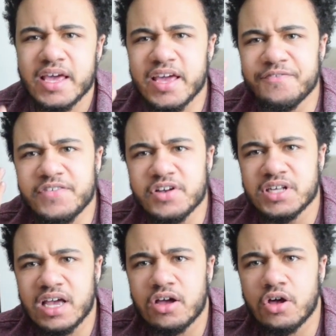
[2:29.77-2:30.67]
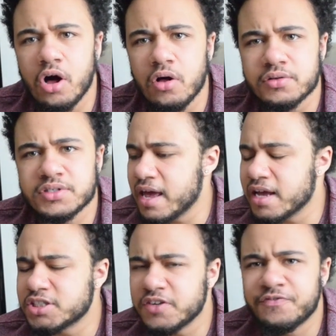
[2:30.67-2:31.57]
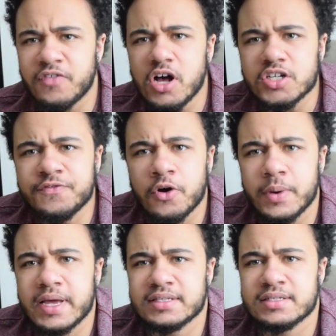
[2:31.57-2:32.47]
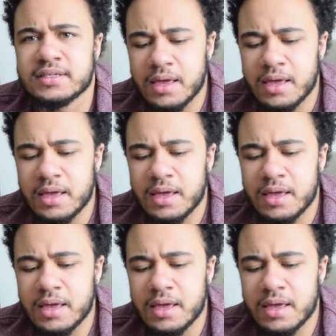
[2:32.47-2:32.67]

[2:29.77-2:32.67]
It feels like a cult. And she falls for it.